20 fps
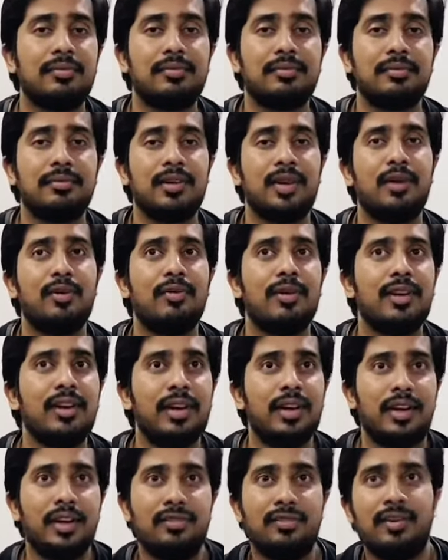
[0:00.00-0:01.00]
now,
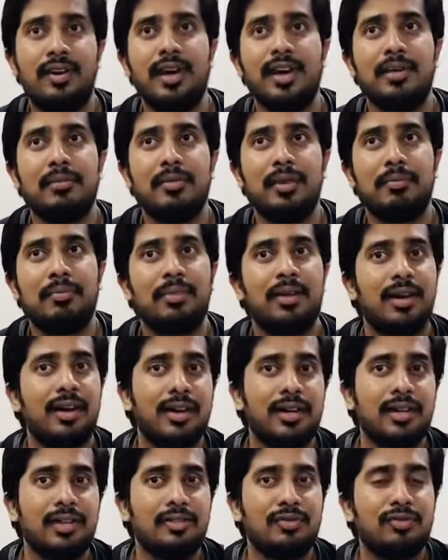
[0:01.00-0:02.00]
if I'm
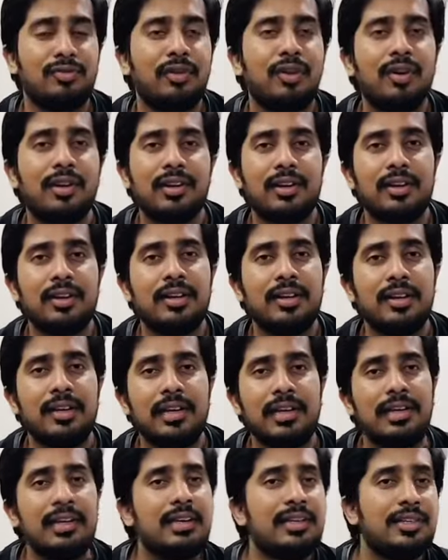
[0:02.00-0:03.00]
applying for
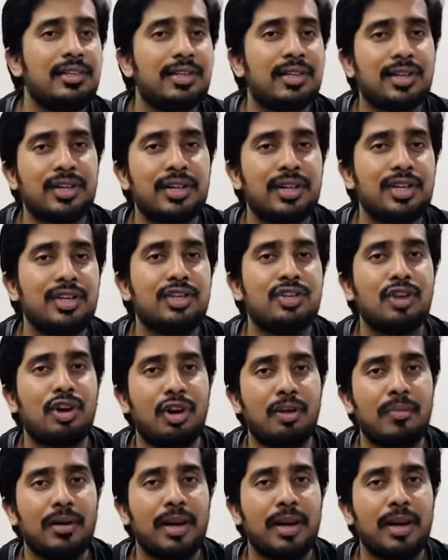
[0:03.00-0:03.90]
a literary job,